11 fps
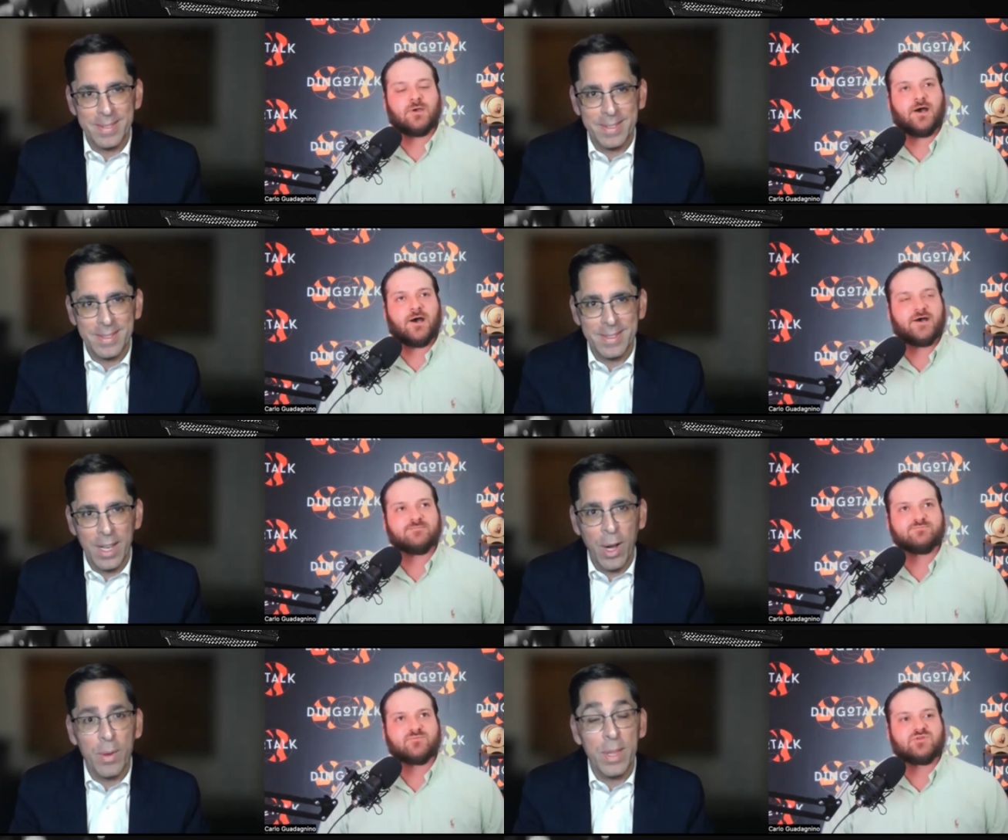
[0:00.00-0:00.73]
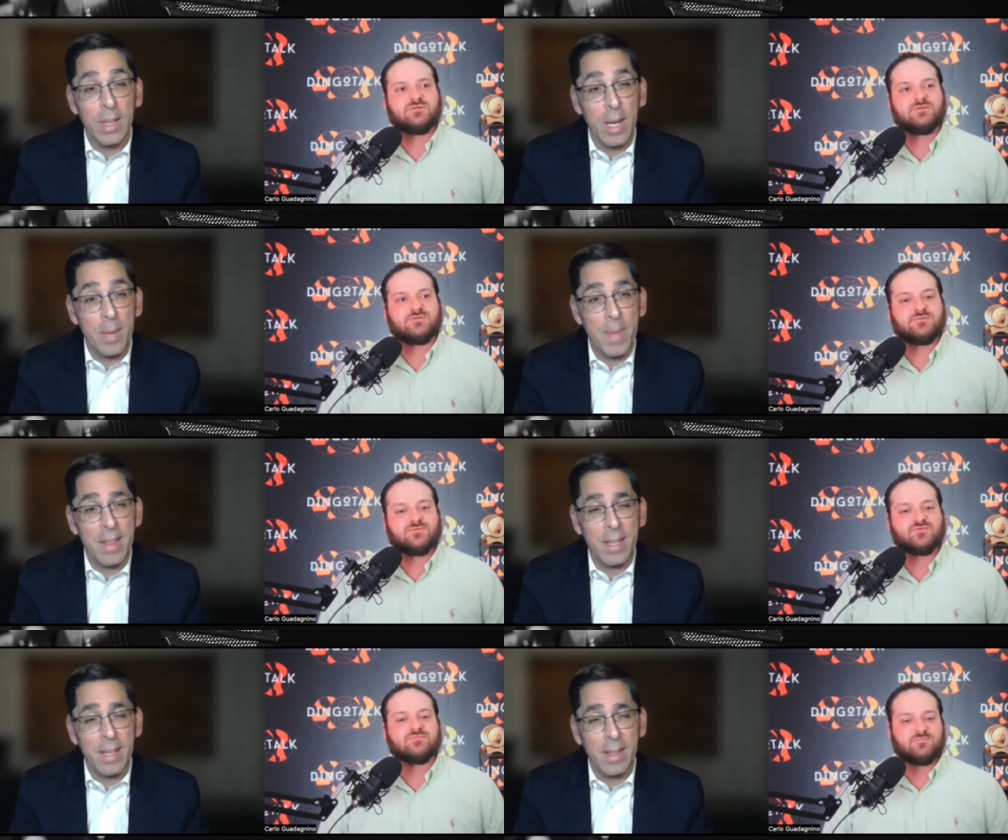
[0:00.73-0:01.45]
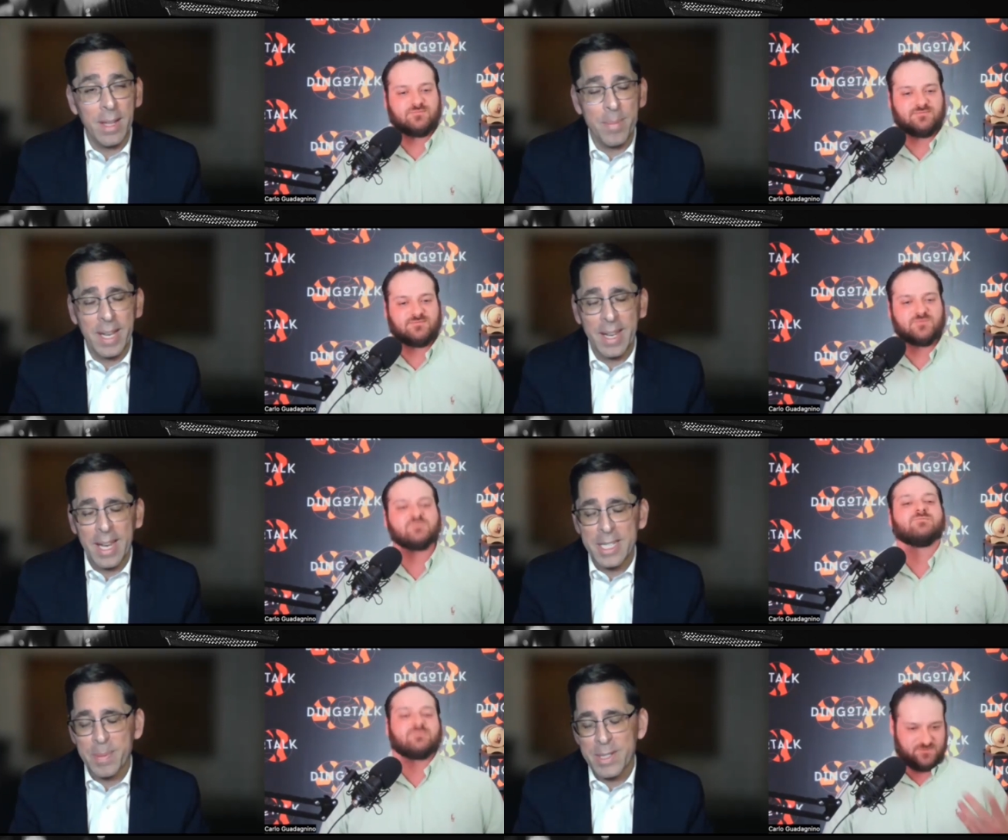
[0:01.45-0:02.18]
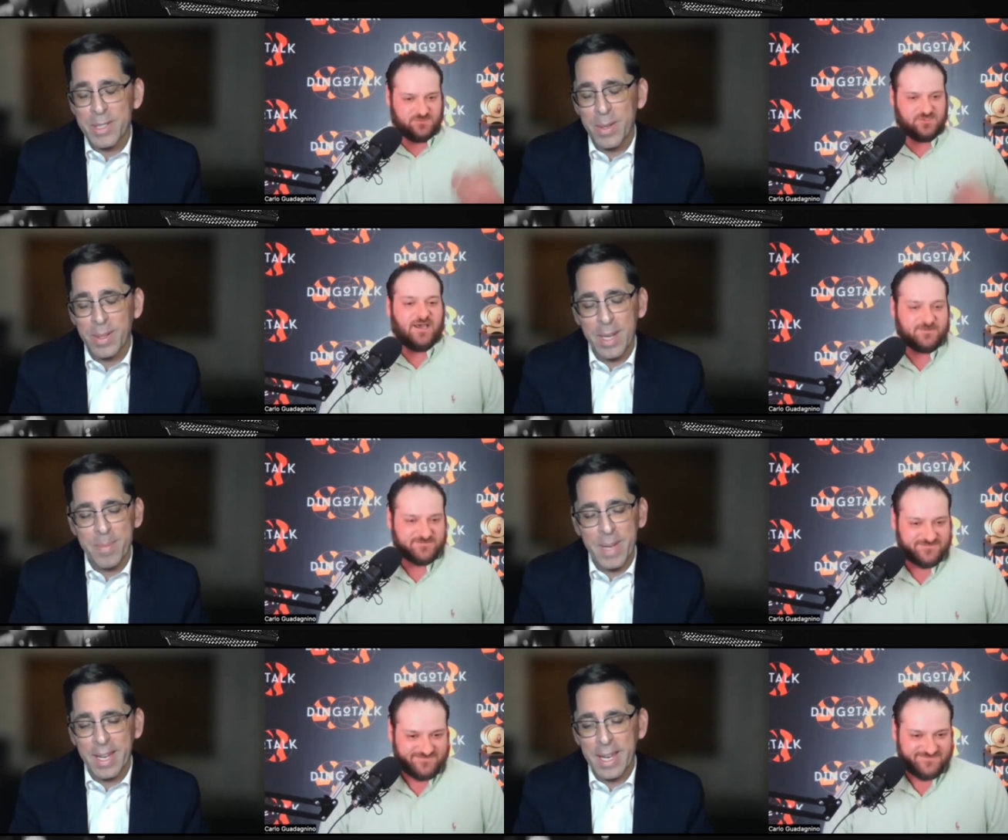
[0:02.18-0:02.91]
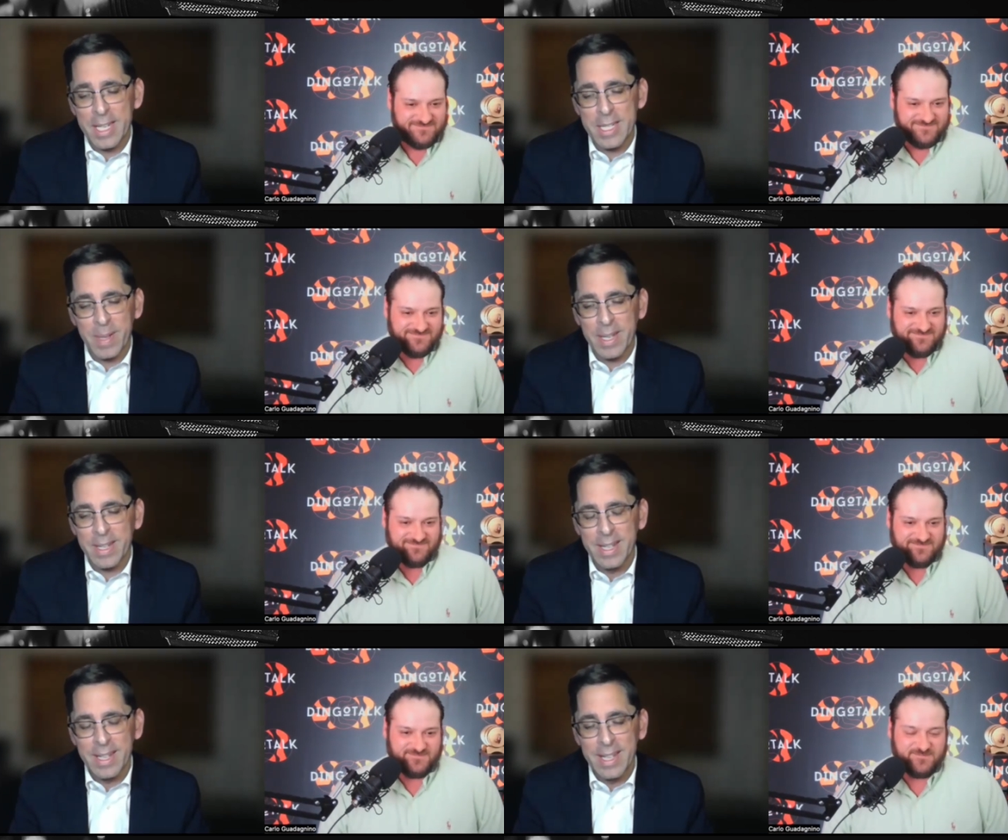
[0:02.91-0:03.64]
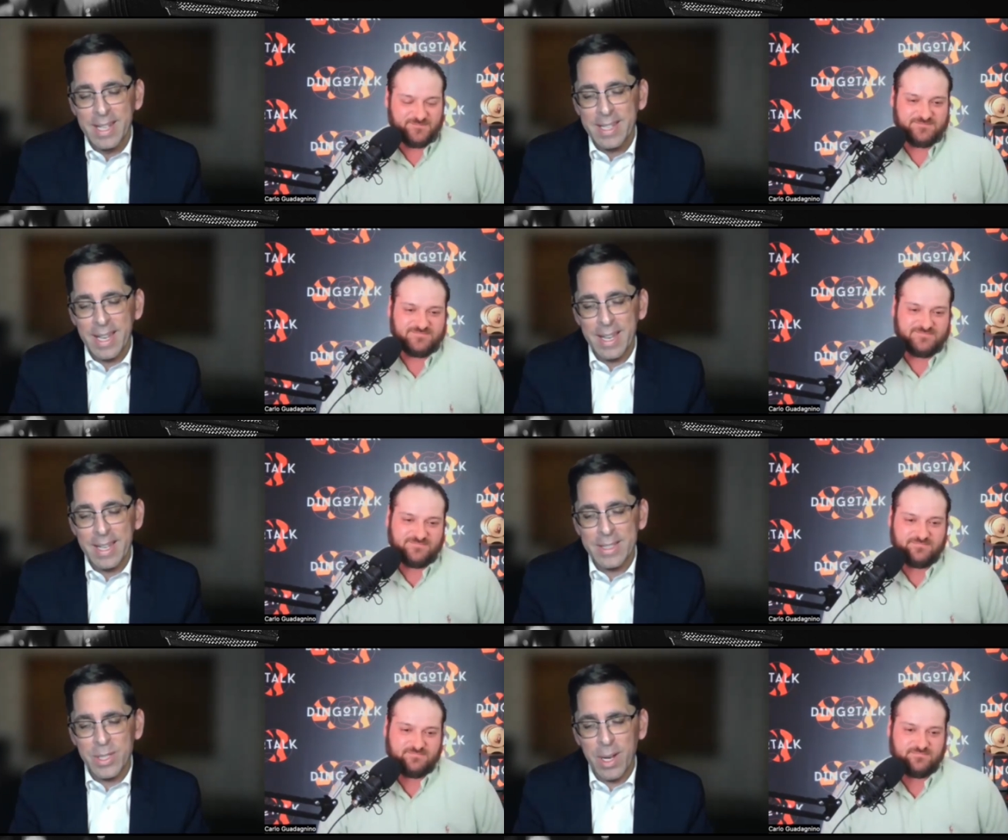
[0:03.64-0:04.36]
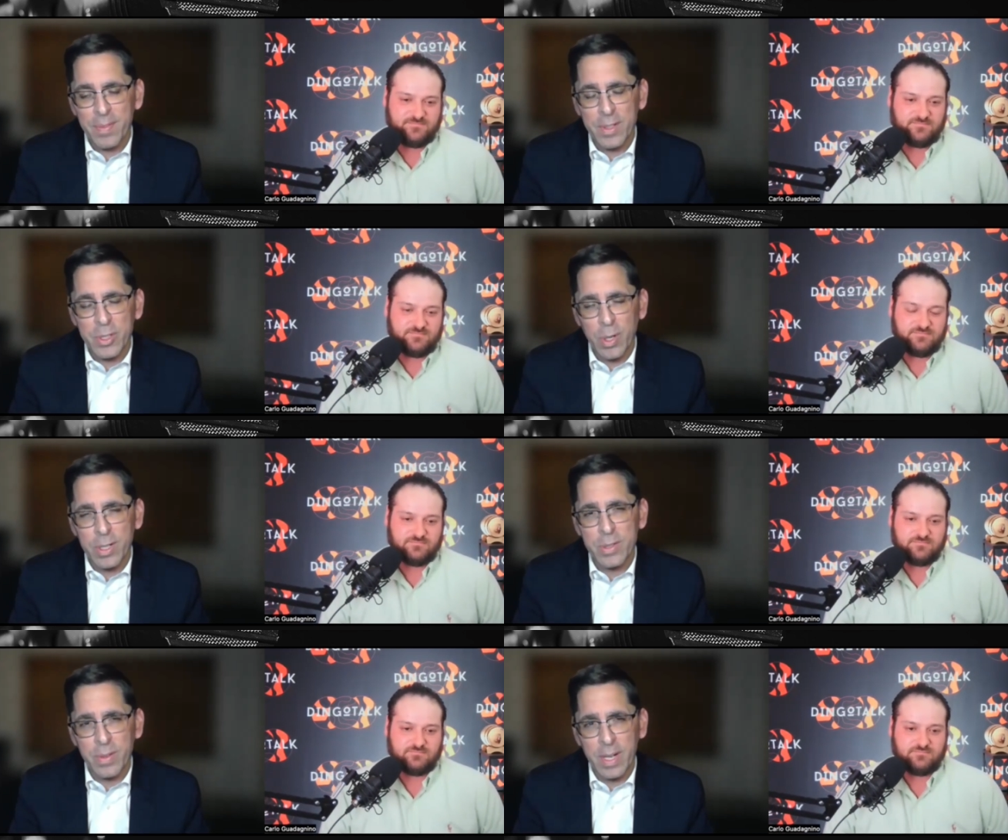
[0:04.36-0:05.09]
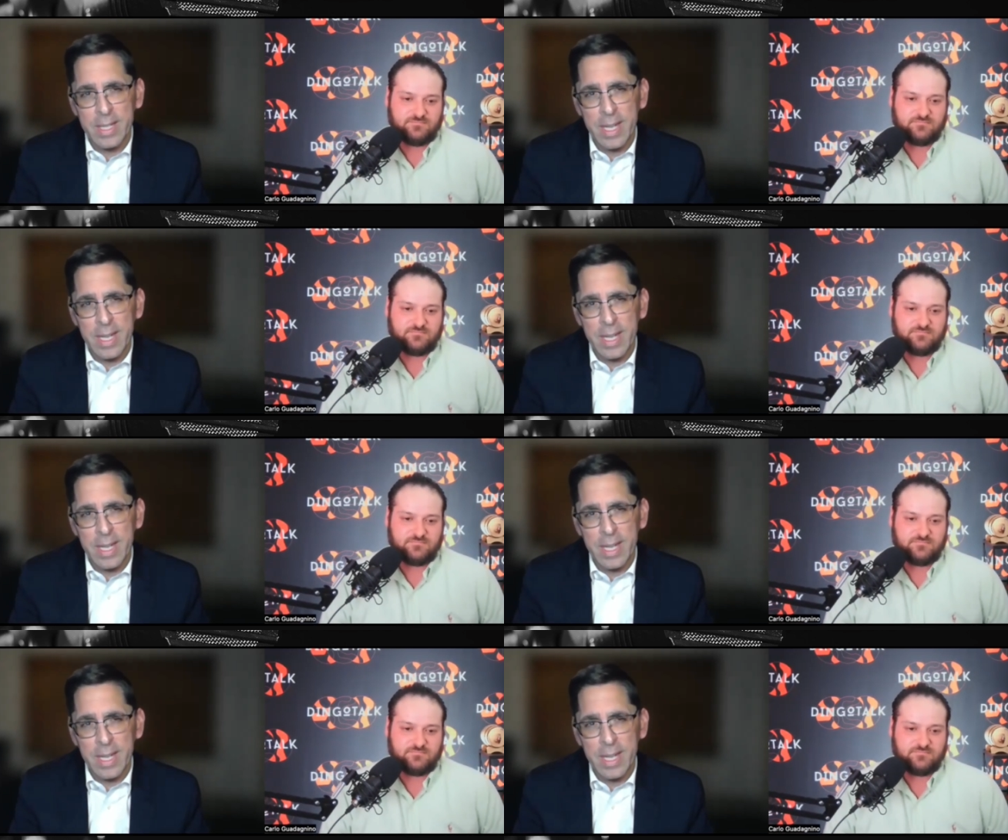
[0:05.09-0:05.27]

Speaker 1: are um, oh, uh, the alumni engagement. So yeah. alumni engagement. Yeah, it's off the charts right